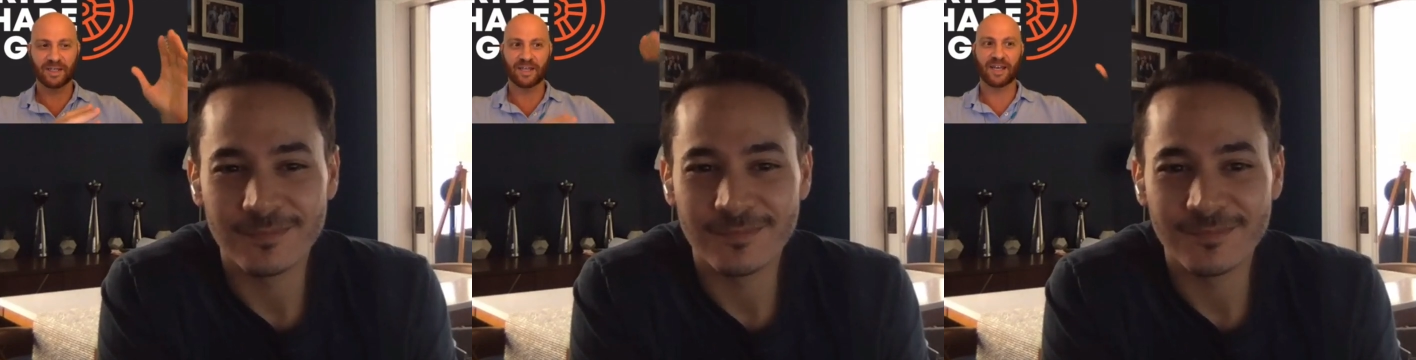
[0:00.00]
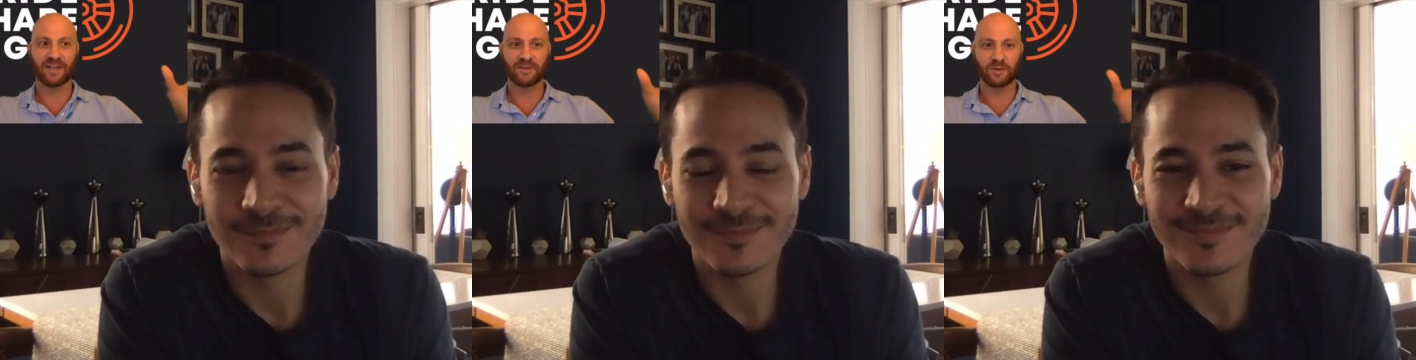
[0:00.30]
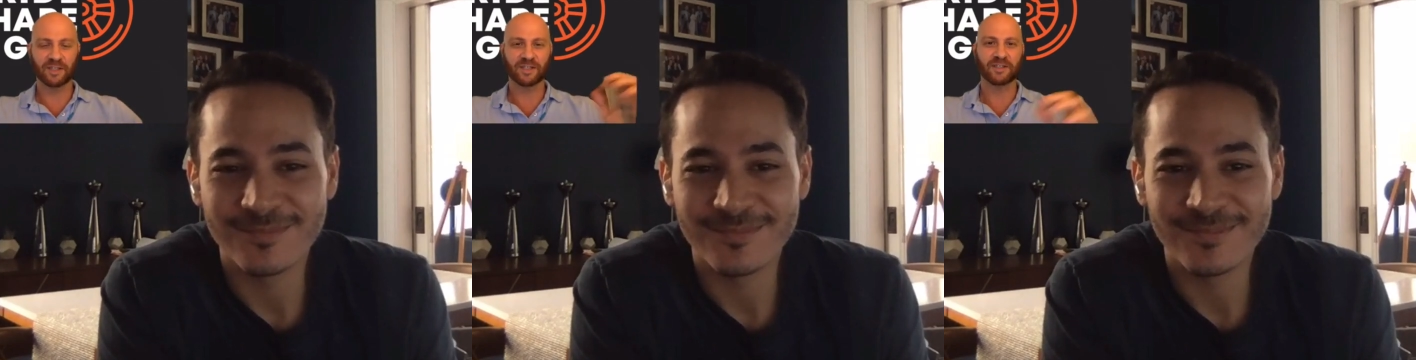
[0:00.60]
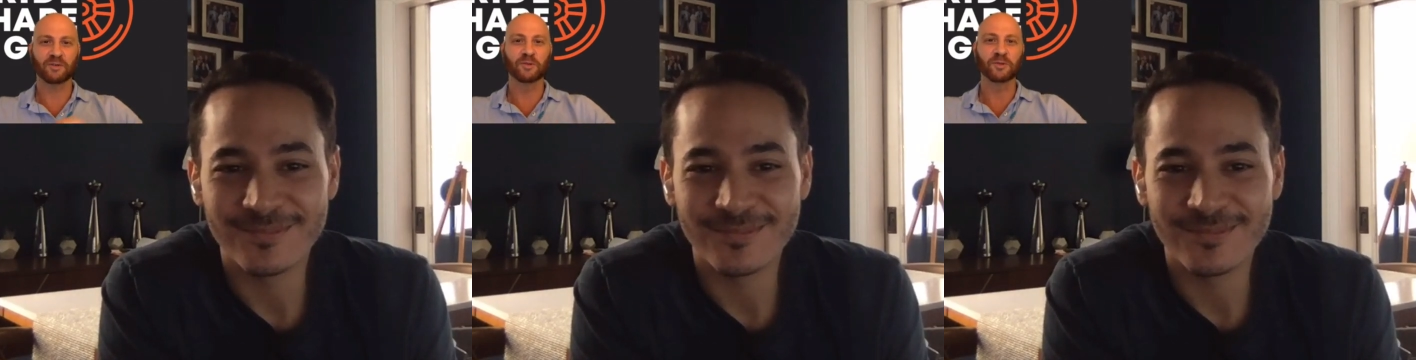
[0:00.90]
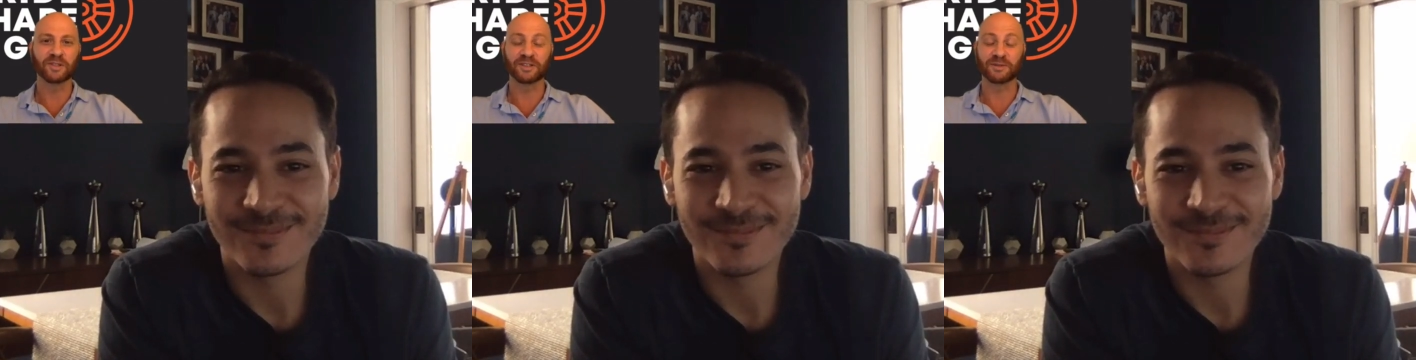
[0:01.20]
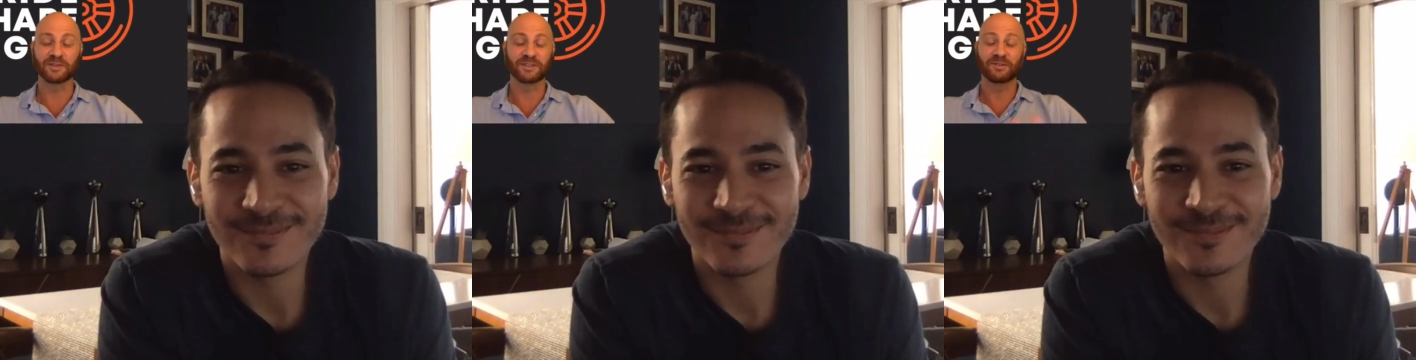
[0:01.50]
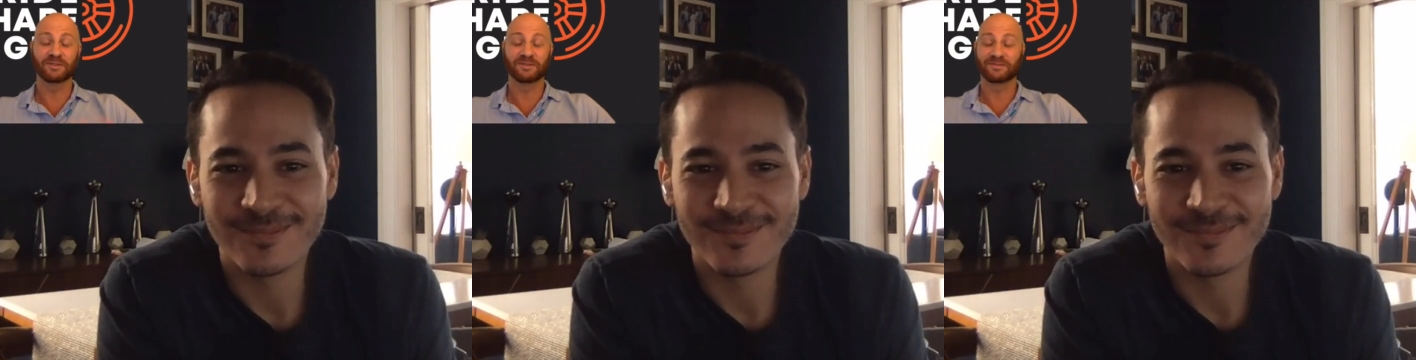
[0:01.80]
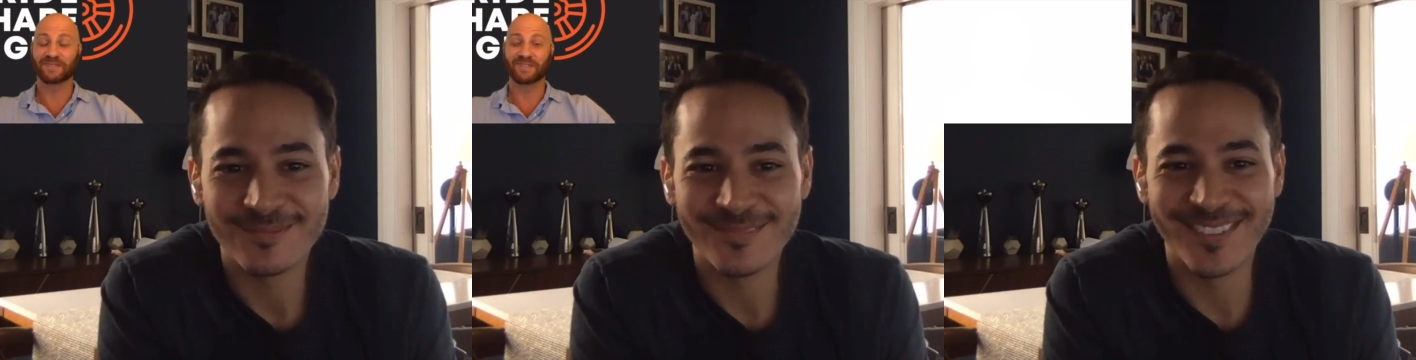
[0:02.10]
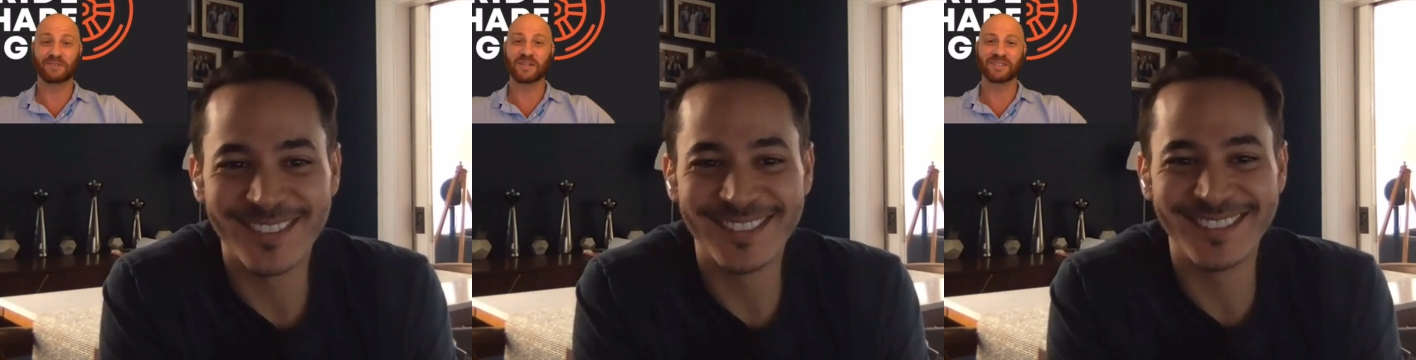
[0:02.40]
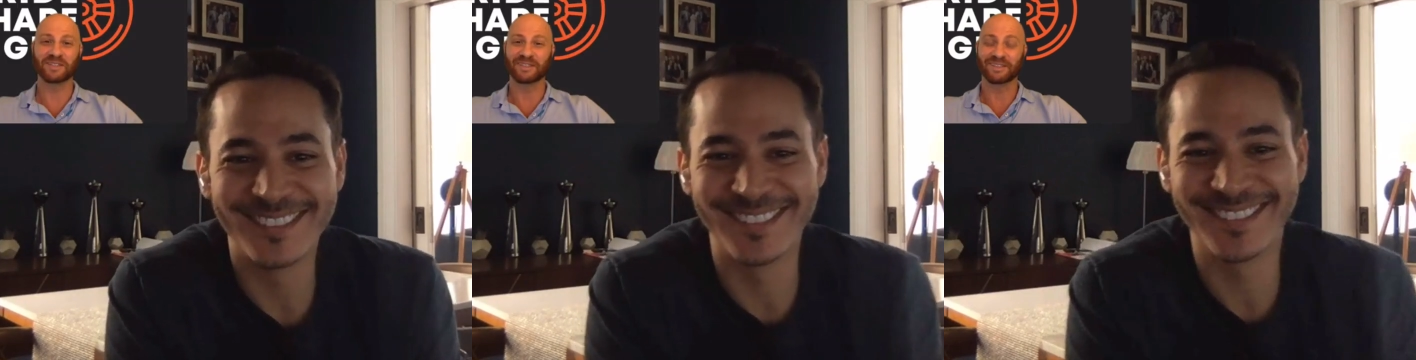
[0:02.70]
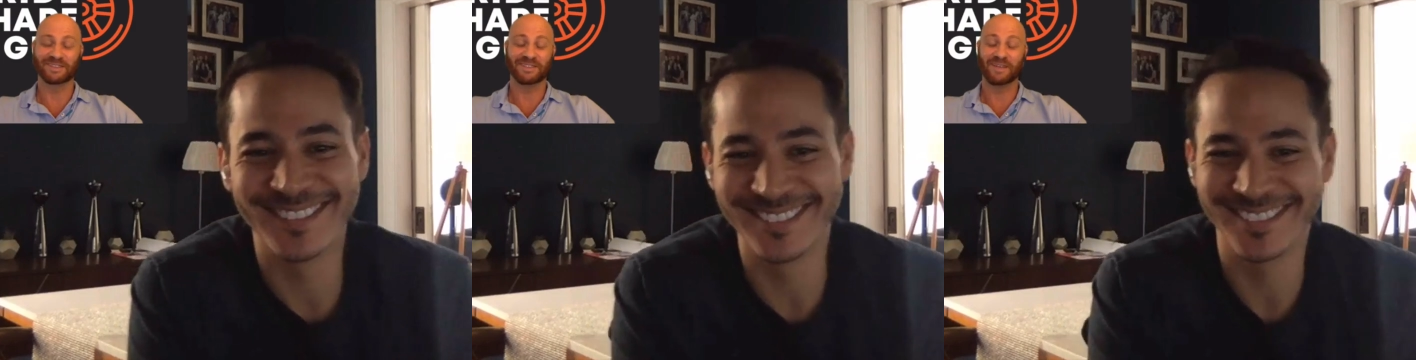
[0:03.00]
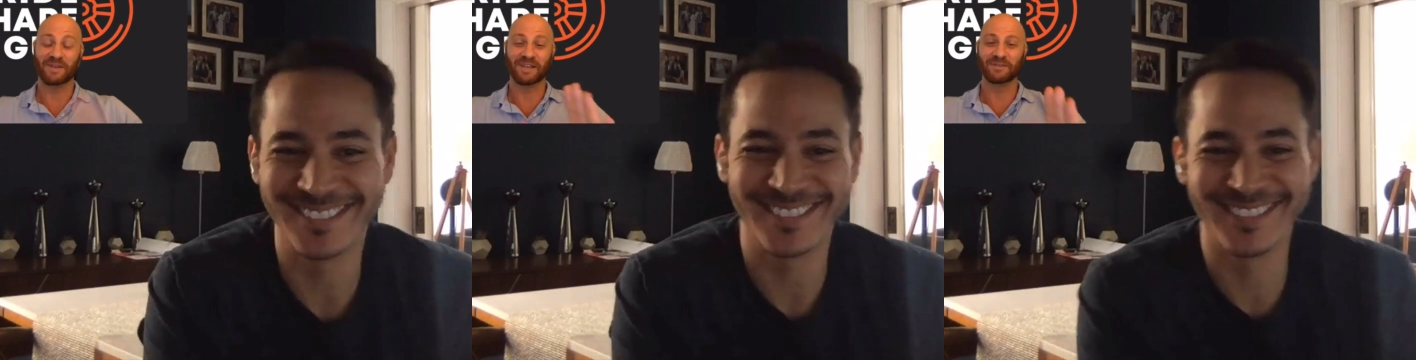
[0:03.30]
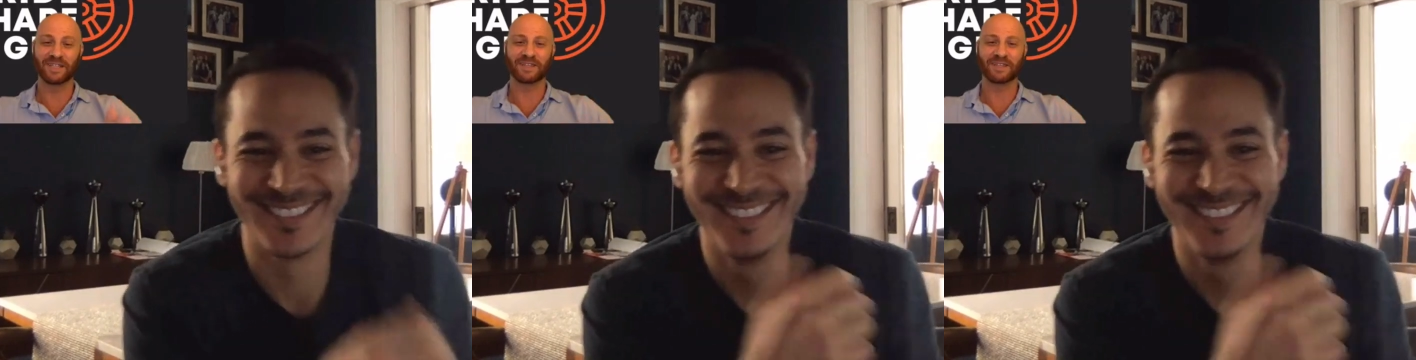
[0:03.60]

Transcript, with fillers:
Speaker 1: He like had an organ in a cooler. It was like crazy. I, he was like